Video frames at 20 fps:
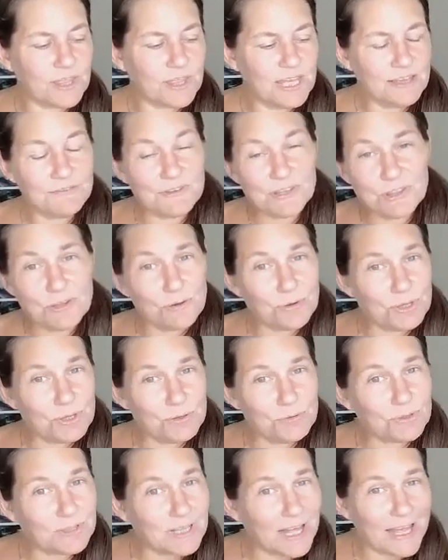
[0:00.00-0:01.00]
even though
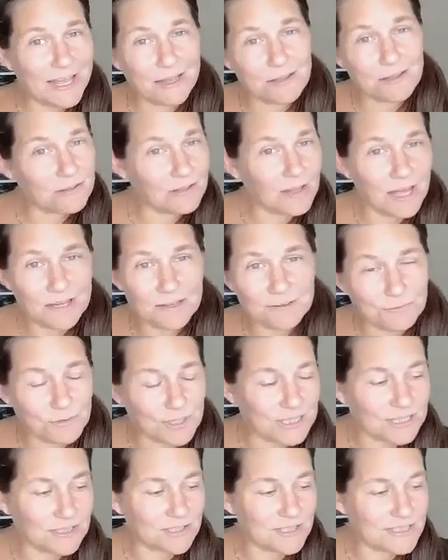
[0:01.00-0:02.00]
you like a lot of
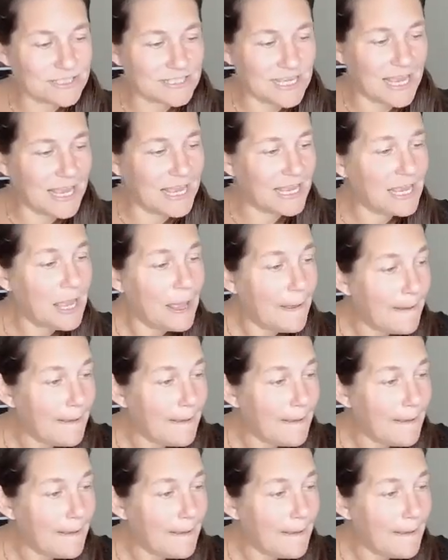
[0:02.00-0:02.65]
what they're saying,